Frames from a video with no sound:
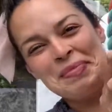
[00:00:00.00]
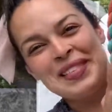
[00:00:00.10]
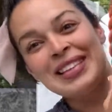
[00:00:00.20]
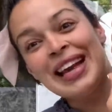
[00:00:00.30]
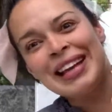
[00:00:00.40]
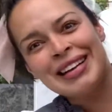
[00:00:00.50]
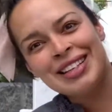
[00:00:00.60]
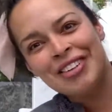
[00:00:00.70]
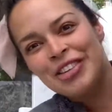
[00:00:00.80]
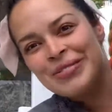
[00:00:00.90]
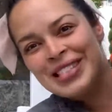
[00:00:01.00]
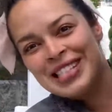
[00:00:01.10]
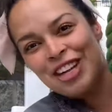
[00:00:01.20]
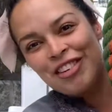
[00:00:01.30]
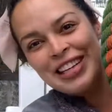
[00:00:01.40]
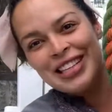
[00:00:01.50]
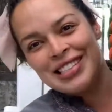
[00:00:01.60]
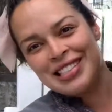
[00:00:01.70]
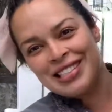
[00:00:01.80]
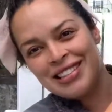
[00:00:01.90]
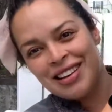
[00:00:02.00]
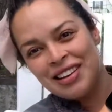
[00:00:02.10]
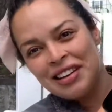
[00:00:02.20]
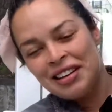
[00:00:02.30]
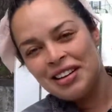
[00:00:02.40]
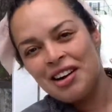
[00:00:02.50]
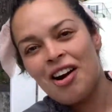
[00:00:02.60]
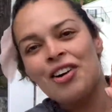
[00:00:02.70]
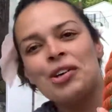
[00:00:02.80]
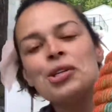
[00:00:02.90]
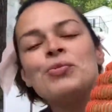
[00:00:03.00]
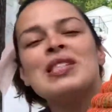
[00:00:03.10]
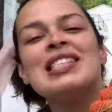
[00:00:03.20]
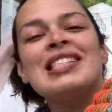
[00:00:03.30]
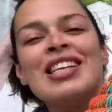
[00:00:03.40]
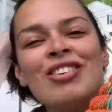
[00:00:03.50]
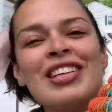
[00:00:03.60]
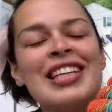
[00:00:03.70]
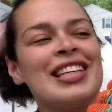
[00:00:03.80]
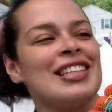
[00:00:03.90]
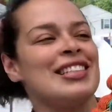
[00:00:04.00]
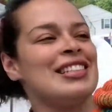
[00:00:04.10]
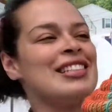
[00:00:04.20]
Like, are you serious? Are you serious?